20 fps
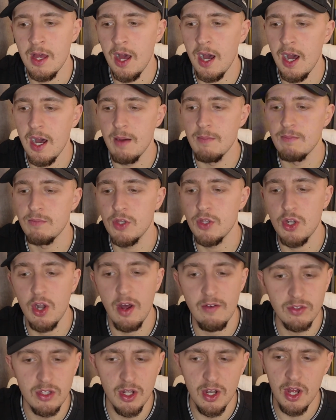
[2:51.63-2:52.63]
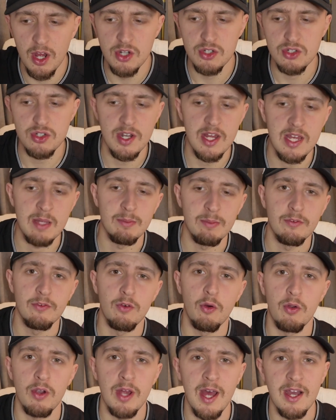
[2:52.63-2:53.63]
I've done 180
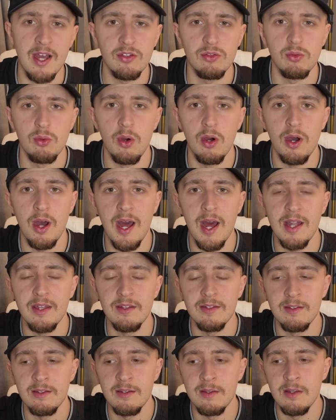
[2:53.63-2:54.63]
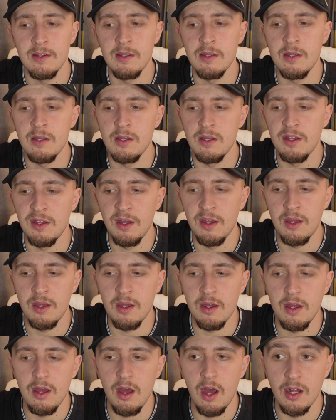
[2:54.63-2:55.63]
before on a hack squat, and
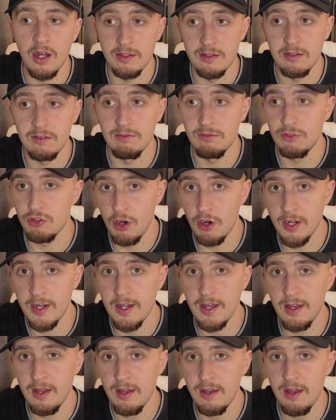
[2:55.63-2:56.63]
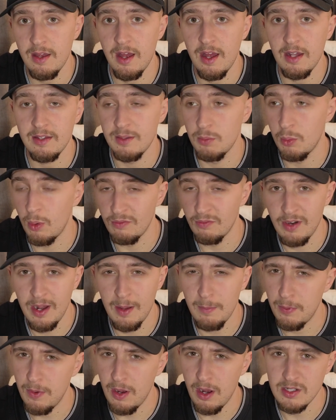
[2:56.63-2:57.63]
I tried it. I did one
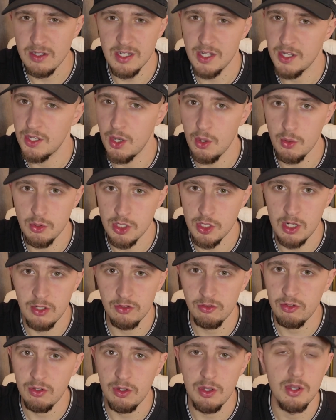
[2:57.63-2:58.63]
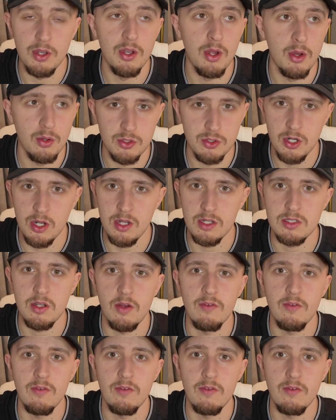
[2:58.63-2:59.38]
rep. I was like, no chance, no chance.